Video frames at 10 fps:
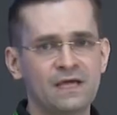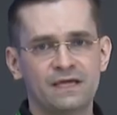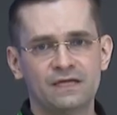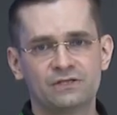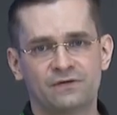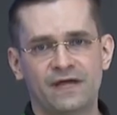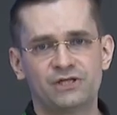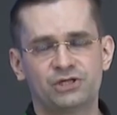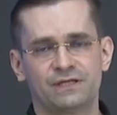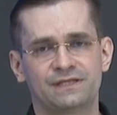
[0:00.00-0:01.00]

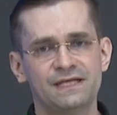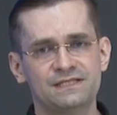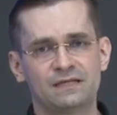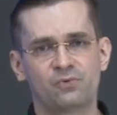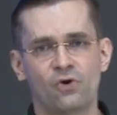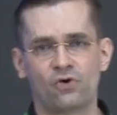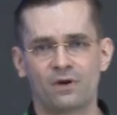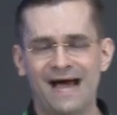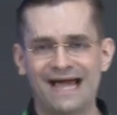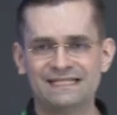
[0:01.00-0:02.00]
Intervention Testing
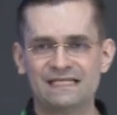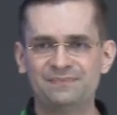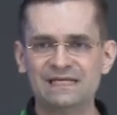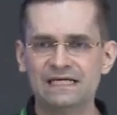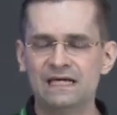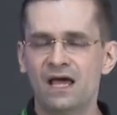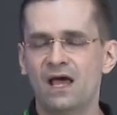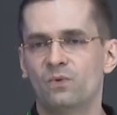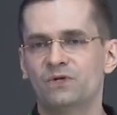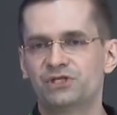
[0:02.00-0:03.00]
Program, ITP,
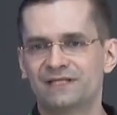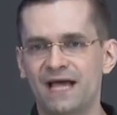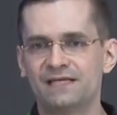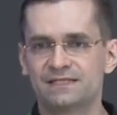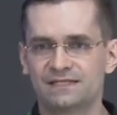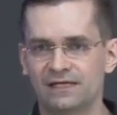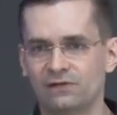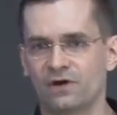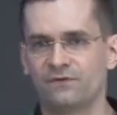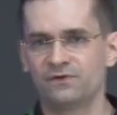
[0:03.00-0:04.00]
which tests a
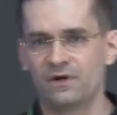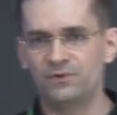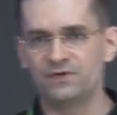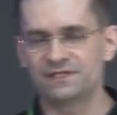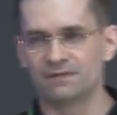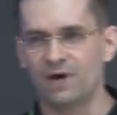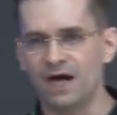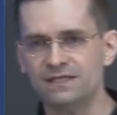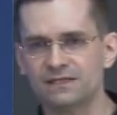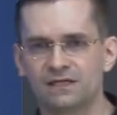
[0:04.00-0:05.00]
lot of therapeutics in
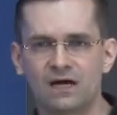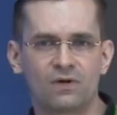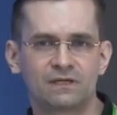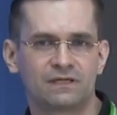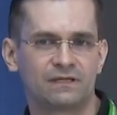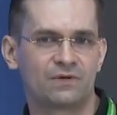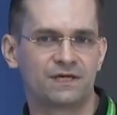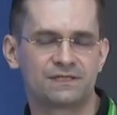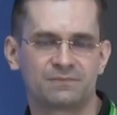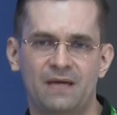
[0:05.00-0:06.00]
mice, and currently there
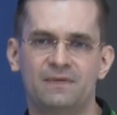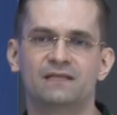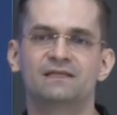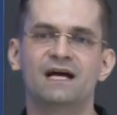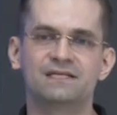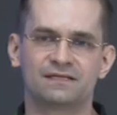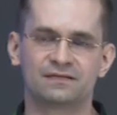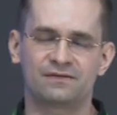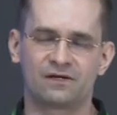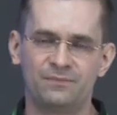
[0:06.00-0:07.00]
is maybe a
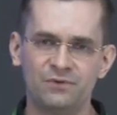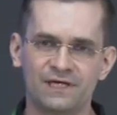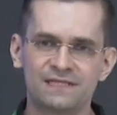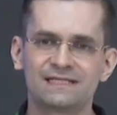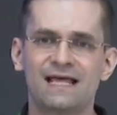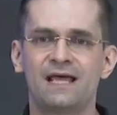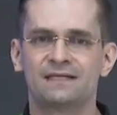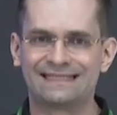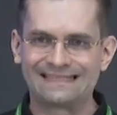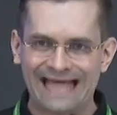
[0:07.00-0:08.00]
dozen therapeutics
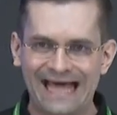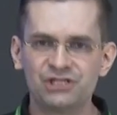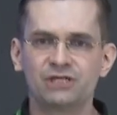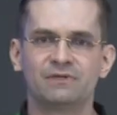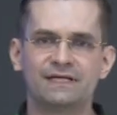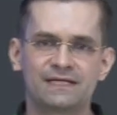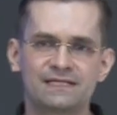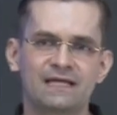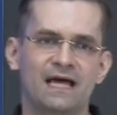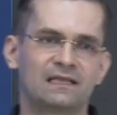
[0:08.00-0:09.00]
that tangibly
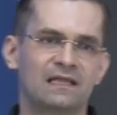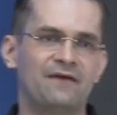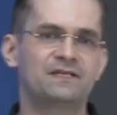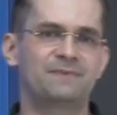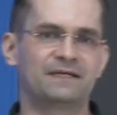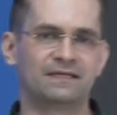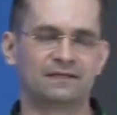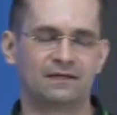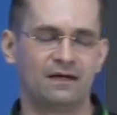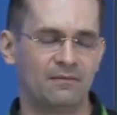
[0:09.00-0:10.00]
extend lifespan
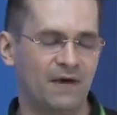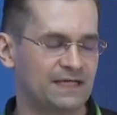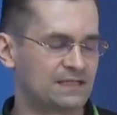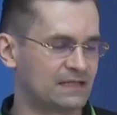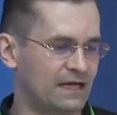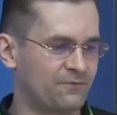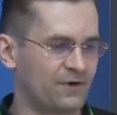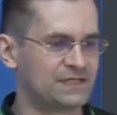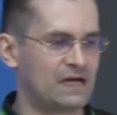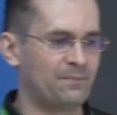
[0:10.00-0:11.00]
in mice. Like, for
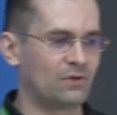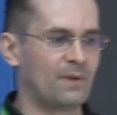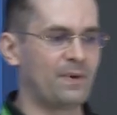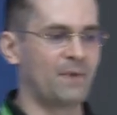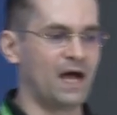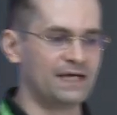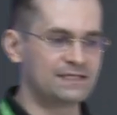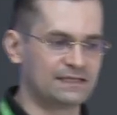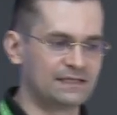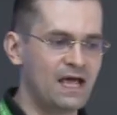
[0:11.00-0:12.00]
example,
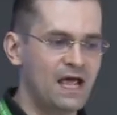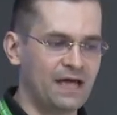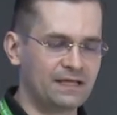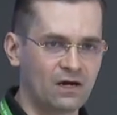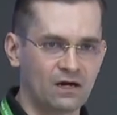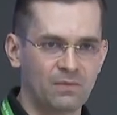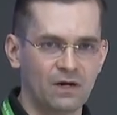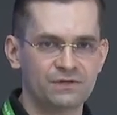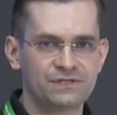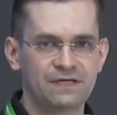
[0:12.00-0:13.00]
rapamycin and
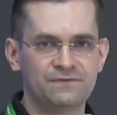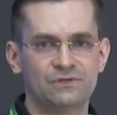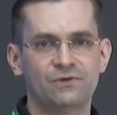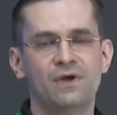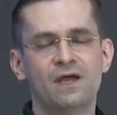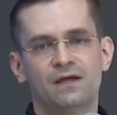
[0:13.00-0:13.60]
acarbose gives you